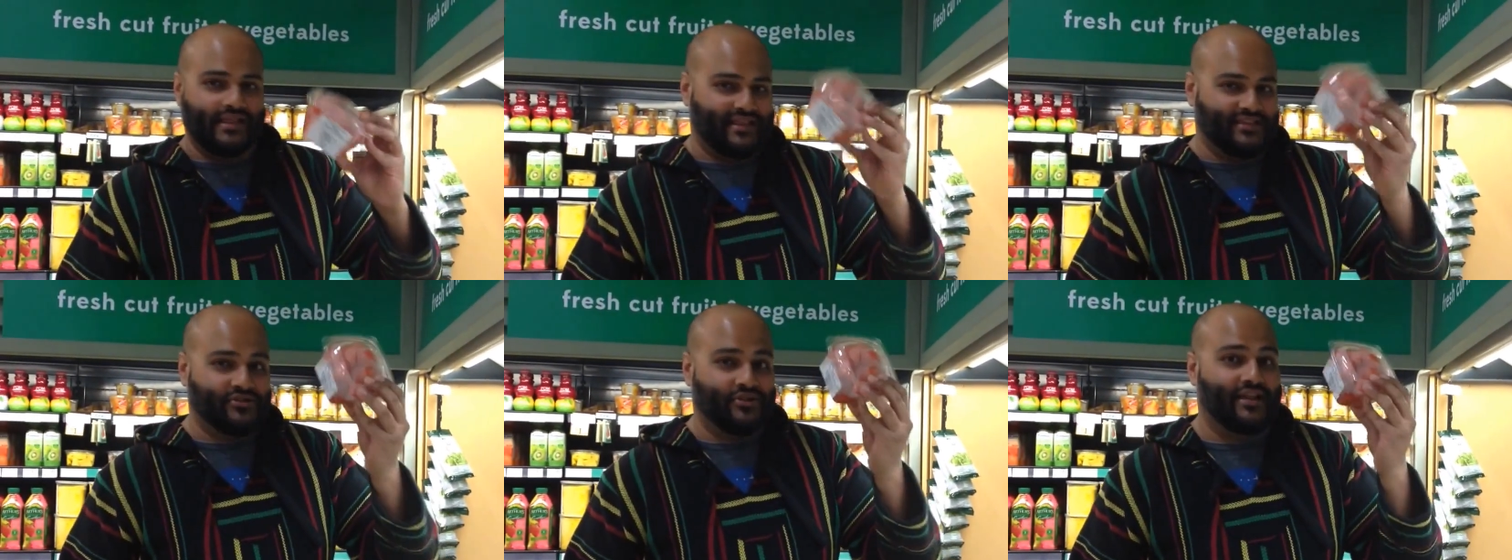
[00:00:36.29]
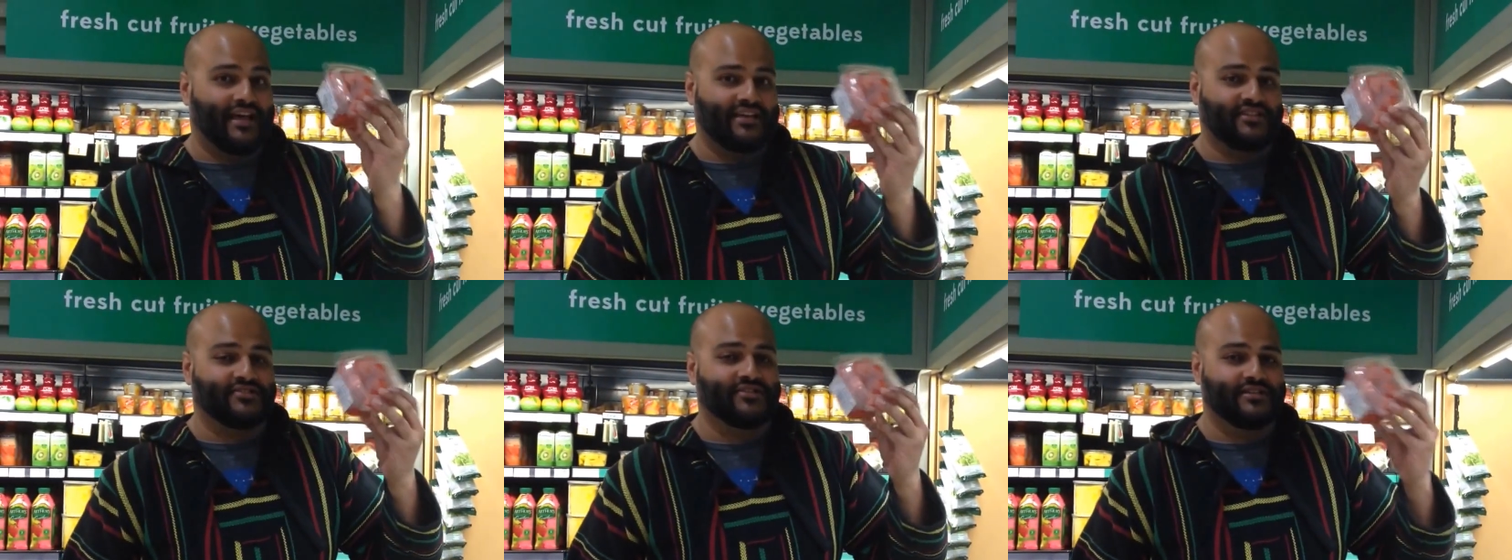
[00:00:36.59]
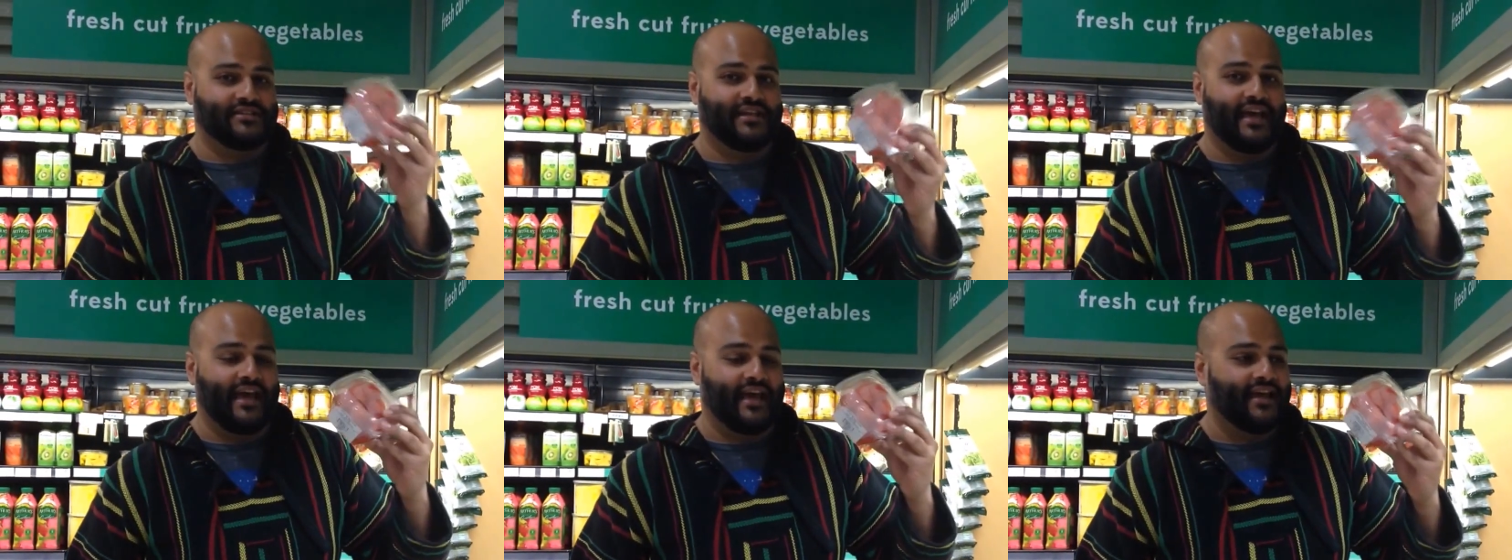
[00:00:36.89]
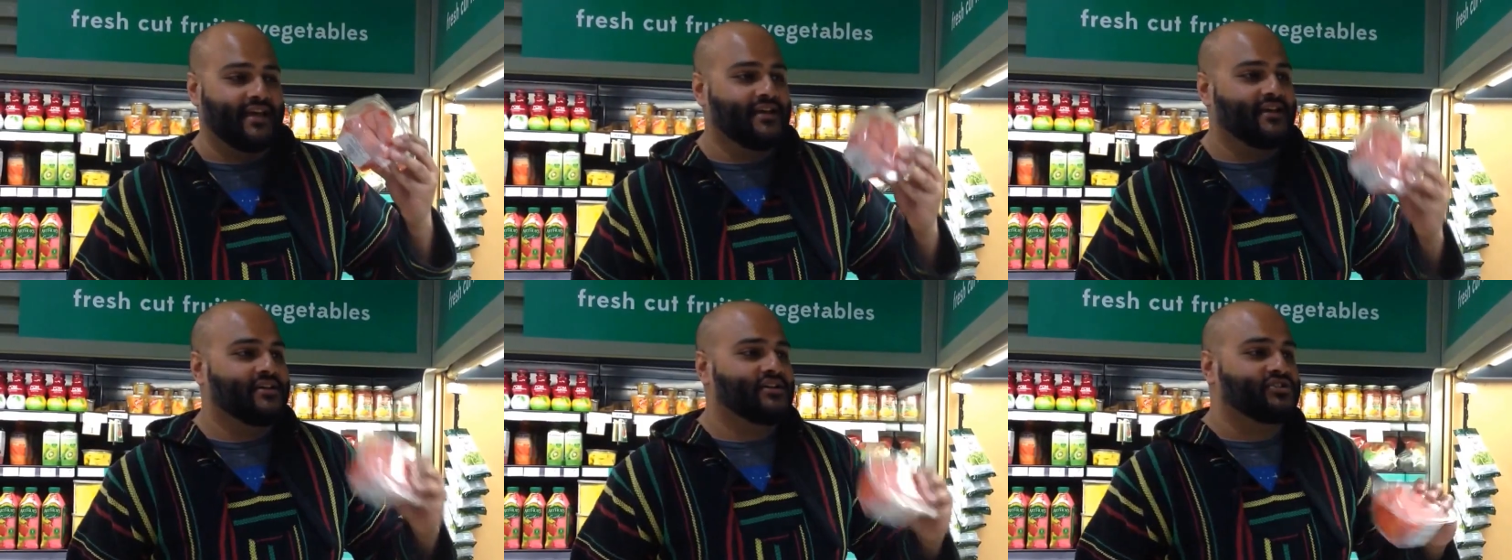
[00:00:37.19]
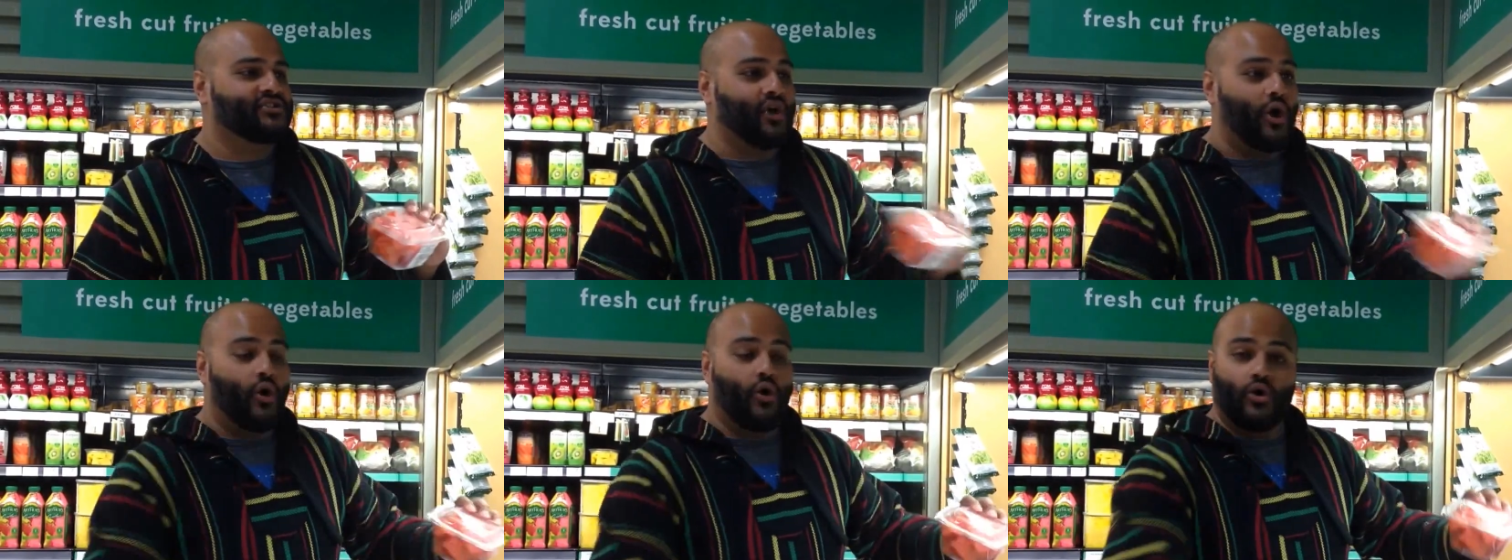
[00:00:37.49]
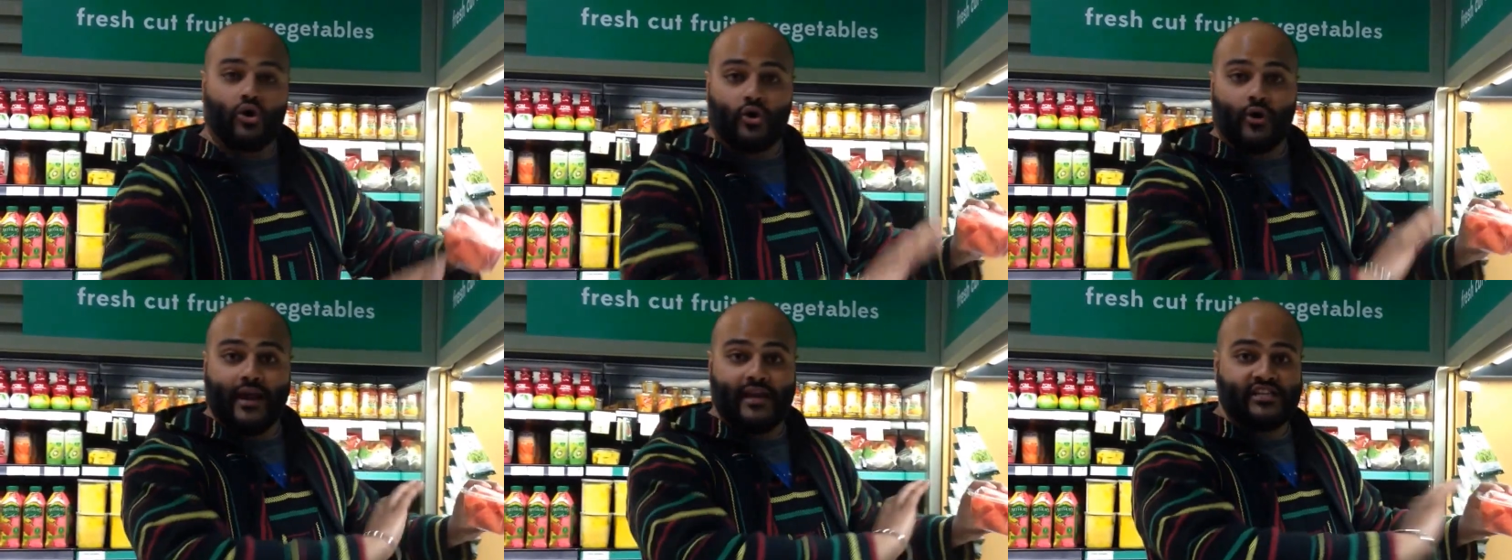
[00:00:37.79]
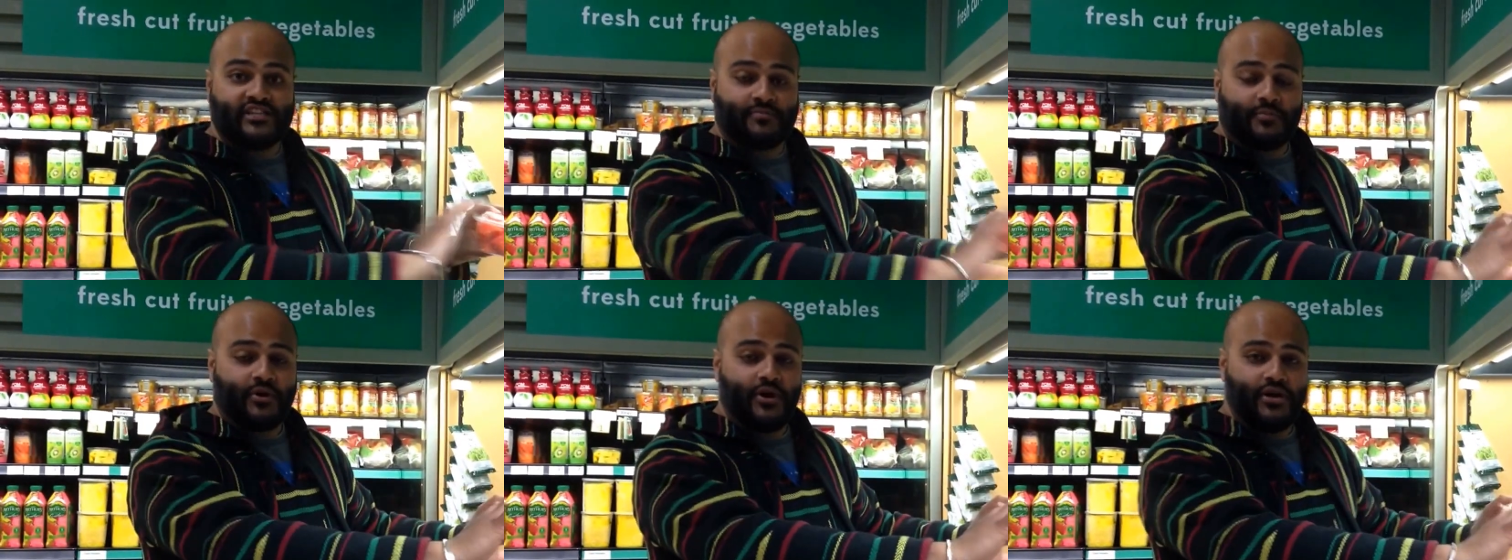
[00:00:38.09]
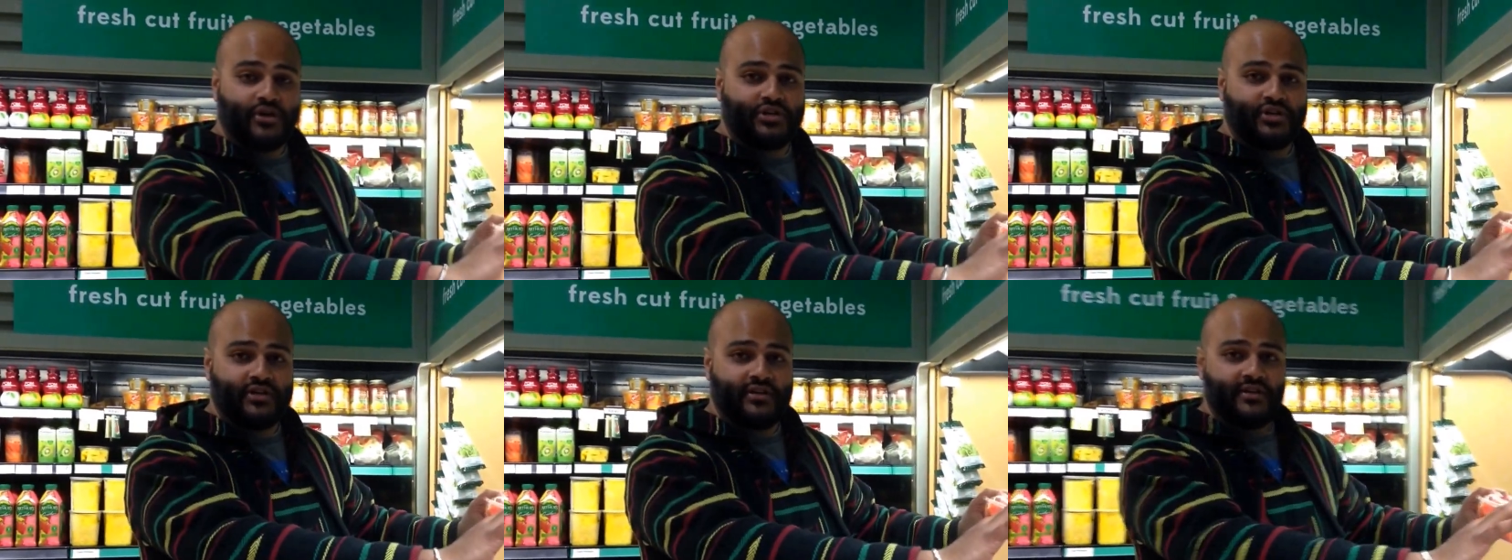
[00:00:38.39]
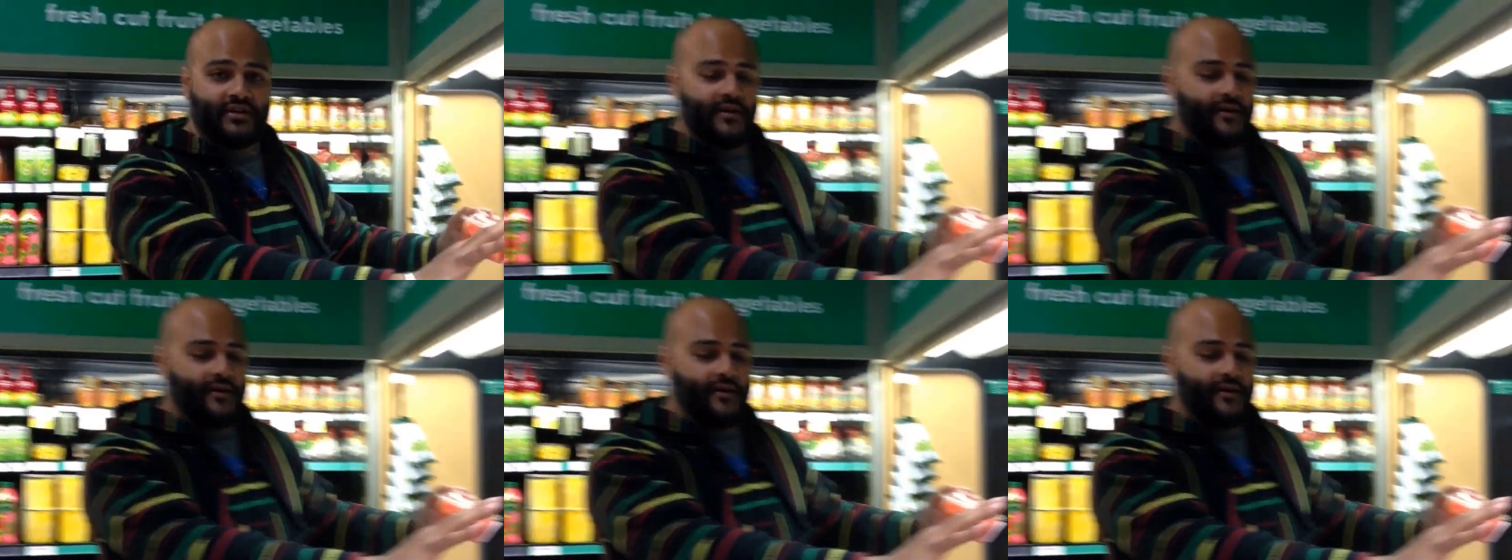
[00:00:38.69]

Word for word: This will last you a day. So, great inspiration,